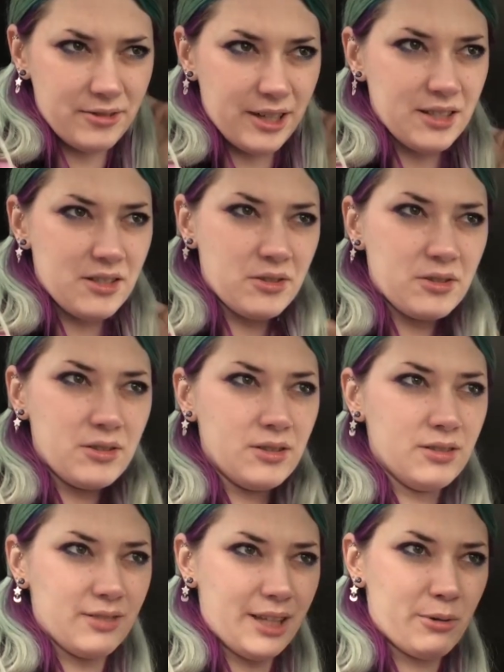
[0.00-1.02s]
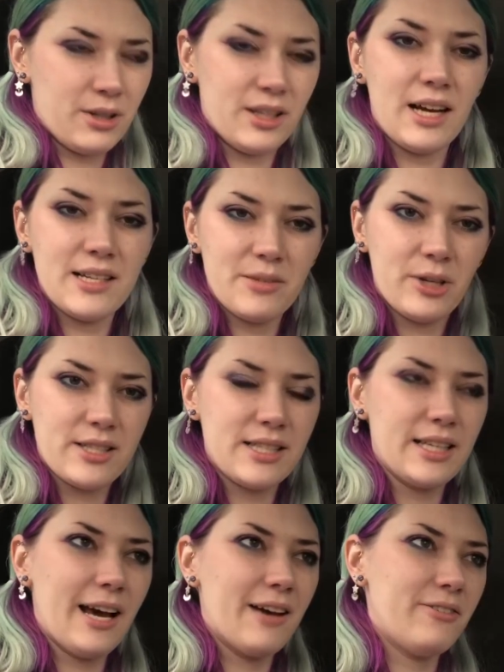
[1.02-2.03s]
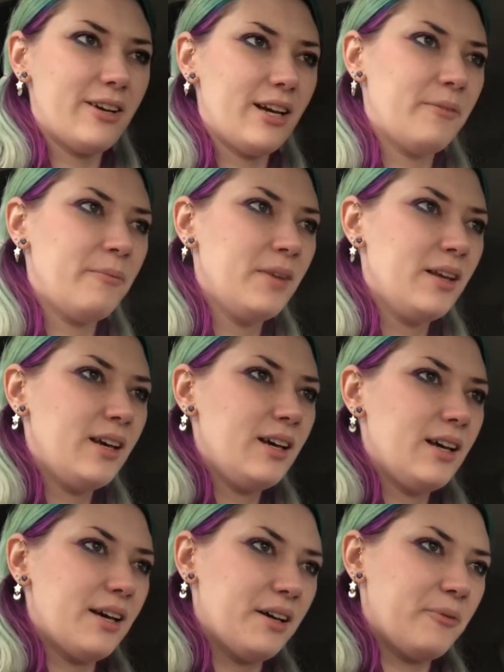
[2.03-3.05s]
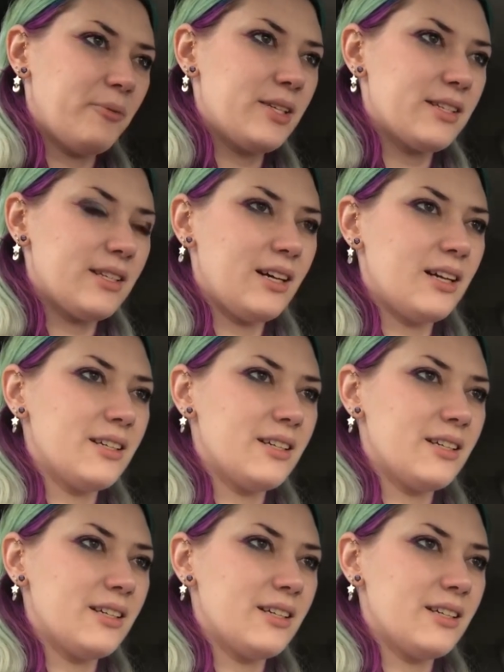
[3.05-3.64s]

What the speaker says: friends, or like one of the guys that works at the cafe, is an